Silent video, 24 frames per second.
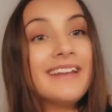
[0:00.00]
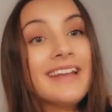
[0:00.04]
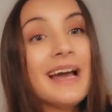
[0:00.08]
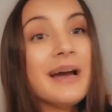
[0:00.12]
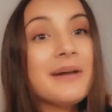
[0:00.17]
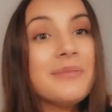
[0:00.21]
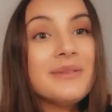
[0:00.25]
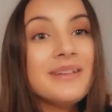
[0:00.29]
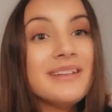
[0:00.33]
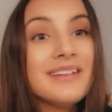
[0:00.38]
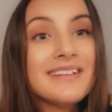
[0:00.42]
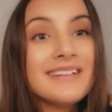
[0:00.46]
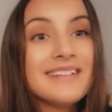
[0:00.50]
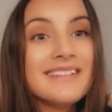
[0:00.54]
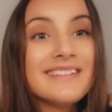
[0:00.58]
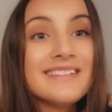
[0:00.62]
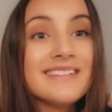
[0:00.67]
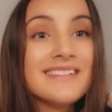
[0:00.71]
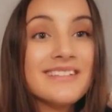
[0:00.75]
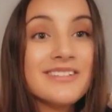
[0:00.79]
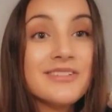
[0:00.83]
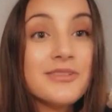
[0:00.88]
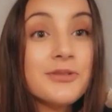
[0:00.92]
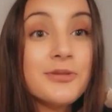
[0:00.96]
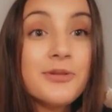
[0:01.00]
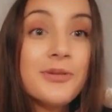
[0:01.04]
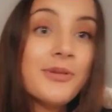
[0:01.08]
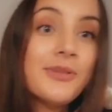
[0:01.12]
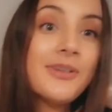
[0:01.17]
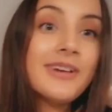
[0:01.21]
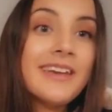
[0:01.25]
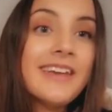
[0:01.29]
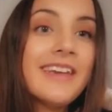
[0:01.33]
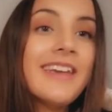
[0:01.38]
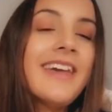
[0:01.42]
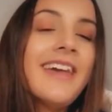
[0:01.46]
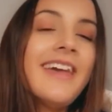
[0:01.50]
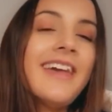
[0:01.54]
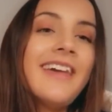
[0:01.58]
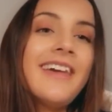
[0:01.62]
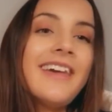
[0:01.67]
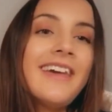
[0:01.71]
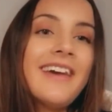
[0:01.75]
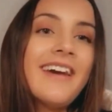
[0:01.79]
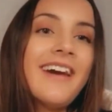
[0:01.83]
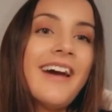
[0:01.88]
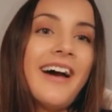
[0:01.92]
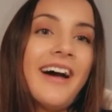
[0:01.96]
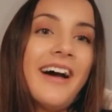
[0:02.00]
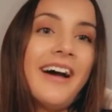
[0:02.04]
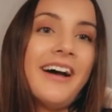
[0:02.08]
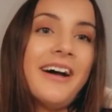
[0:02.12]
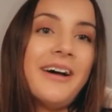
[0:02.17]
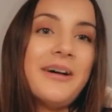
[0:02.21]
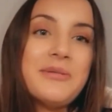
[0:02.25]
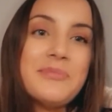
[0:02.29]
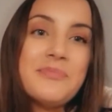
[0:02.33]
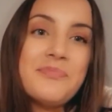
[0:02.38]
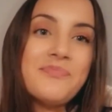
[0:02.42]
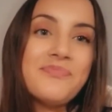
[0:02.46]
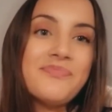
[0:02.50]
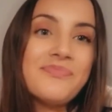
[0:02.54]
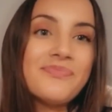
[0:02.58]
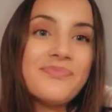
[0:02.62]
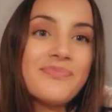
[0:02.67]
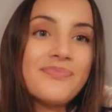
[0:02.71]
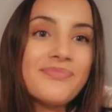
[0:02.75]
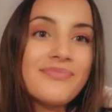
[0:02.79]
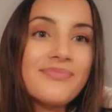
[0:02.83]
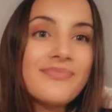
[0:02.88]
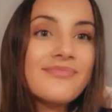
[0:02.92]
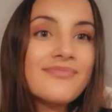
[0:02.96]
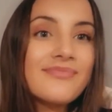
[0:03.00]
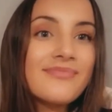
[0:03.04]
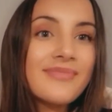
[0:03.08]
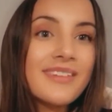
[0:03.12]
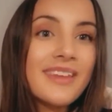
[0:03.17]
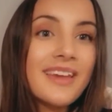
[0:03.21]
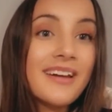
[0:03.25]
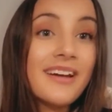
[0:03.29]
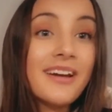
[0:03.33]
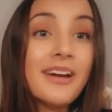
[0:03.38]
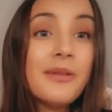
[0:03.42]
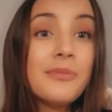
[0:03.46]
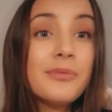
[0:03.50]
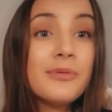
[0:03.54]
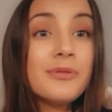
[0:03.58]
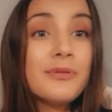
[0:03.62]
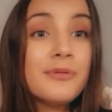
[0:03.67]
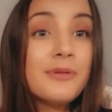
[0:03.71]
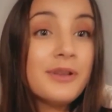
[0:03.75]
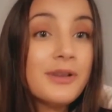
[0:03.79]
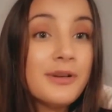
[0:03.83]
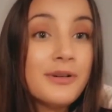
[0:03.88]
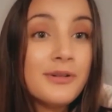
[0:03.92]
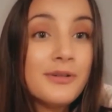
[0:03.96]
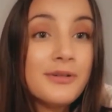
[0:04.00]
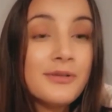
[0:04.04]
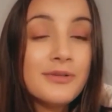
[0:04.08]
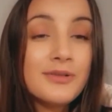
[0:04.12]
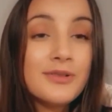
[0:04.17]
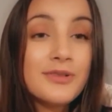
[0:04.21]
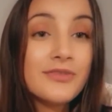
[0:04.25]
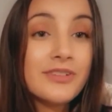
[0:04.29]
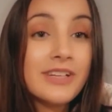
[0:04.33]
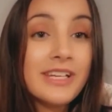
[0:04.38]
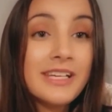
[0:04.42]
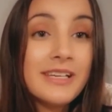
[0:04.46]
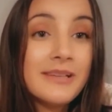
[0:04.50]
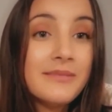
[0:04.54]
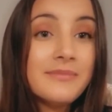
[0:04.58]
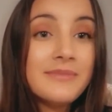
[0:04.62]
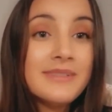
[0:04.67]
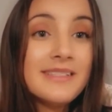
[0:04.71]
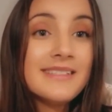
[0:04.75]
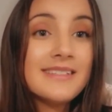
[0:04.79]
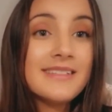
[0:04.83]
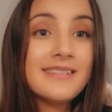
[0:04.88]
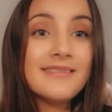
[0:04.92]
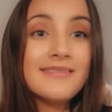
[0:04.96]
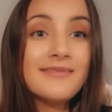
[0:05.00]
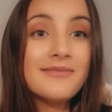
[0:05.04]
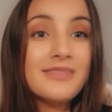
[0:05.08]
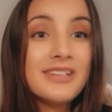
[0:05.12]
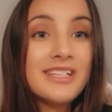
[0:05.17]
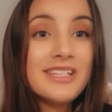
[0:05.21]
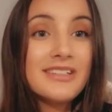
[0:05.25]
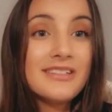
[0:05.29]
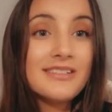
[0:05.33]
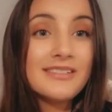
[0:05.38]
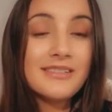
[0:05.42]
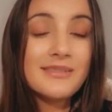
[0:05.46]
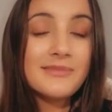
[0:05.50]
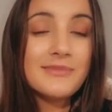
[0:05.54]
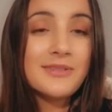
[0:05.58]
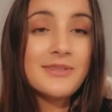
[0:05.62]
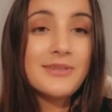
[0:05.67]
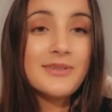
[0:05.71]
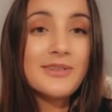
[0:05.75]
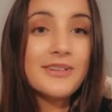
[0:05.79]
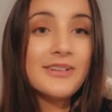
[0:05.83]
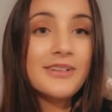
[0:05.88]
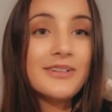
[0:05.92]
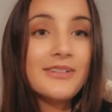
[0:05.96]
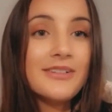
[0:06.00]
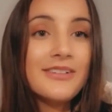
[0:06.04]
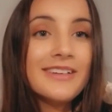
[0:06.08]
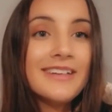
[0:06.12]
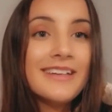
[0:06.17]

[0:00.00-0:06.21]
happiness and joy. I hope all your dreams and wishes come true.